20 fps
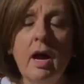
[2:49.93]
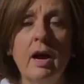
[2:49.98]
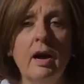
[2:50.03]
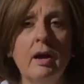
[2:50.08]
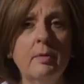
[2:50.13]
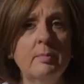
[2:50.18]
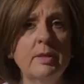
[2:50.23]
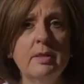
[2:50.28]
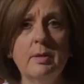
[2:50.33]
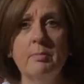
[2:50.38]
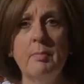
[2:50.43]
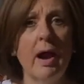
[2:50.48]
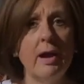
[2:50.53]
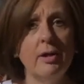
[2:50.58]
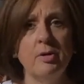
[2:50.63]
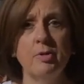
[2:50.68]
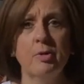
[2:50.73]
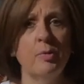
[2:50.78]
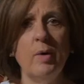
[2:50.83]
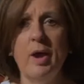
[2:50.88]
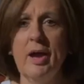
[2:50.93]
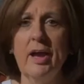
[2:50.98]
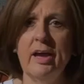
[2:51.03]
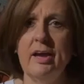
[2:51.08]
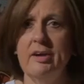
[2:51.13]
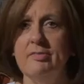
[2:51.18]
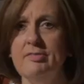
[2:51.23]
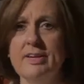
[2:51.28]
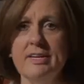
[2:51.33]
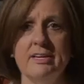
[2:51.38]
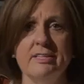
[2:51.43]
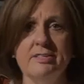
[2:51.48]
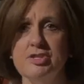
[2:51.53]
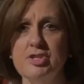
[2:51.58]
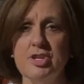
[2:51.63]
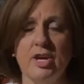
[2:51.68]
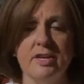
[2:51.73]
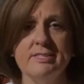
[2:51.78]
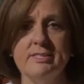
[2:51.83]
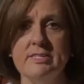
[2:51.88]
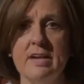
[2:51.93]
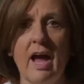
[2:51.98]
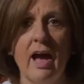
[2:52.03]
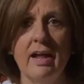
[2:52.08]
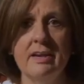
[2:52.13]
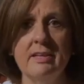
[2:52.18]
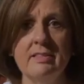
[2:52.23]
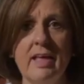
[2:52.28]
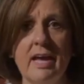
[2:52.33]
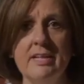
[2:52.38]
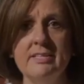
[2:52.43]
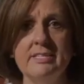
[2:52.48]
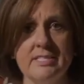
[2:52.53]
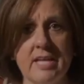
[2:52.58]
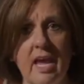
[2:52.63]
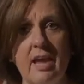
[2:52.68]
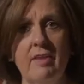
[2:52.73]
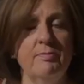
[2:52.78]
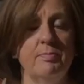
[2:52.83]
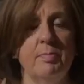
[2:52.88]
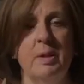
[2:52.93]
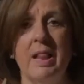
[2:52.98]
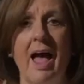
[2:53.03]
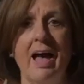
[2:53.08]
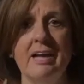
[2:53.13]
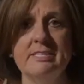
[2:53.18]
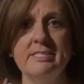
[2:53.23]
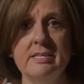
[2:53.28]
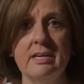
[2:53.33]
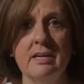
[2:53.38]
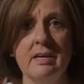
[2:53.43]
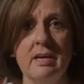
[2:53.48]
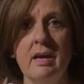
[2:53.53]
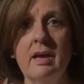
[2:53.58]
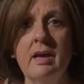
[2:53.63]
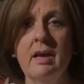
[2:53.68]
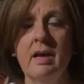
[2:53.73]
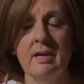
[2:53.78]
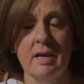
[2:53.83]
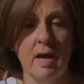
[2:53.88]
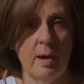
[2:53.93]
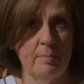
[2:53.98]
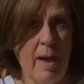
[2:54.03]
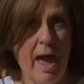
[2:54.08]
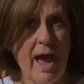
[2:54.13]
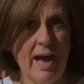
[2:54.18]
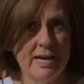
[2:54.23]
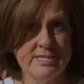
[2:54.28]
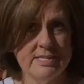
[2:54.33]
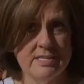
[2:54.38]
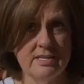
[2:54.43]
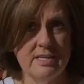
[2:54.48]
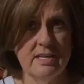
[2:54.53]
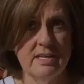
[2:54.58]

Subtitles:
in the microwave and it's just not in that safe plastic capacity